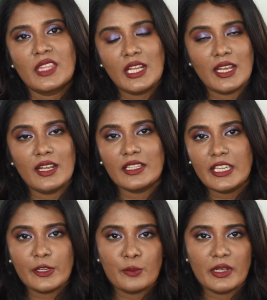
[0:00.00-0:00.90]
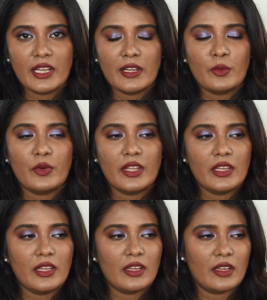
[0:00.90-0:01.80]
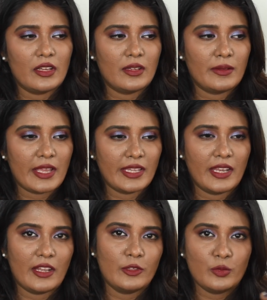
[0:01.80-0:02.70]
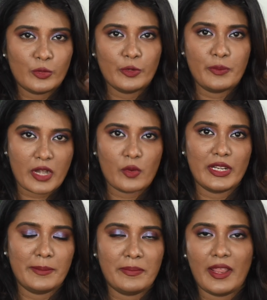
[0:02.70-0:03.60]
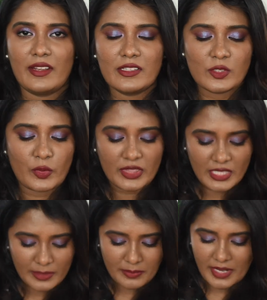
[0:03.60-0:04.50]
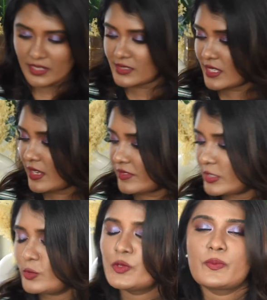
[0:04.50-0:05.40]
Illana Kiko Milana oda again adhu oru brown lip liner. So in the lip liners dhaan naan use